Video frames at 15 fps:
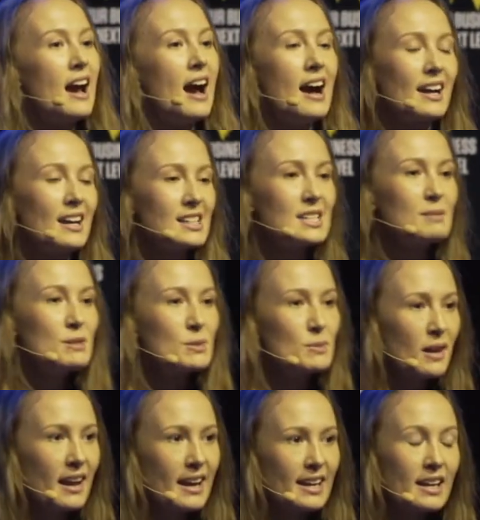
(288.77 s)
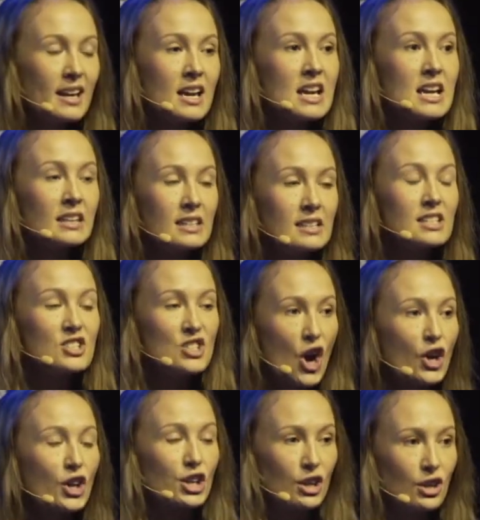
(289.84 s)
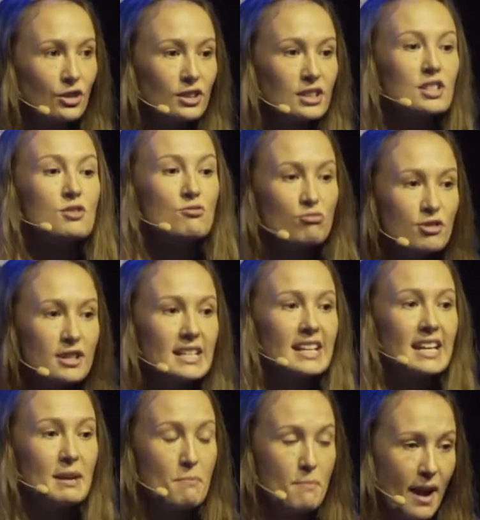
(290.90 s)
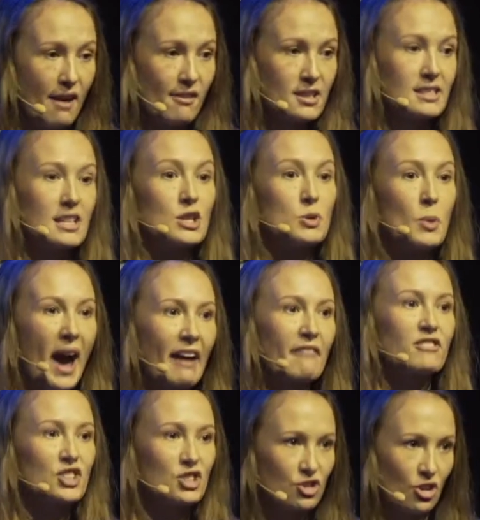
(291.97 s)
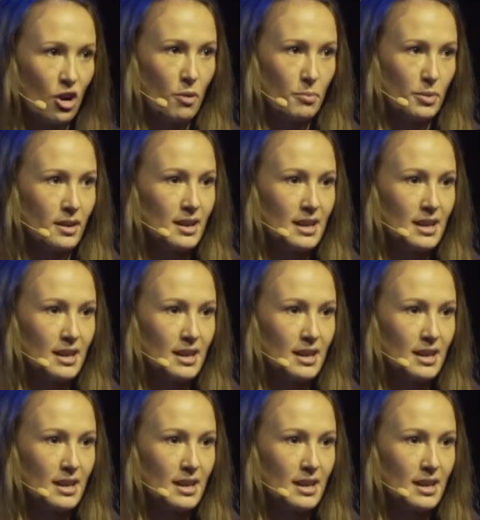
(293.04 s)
our customers were like, this is not cute, this is really embarrassing, you have to stop.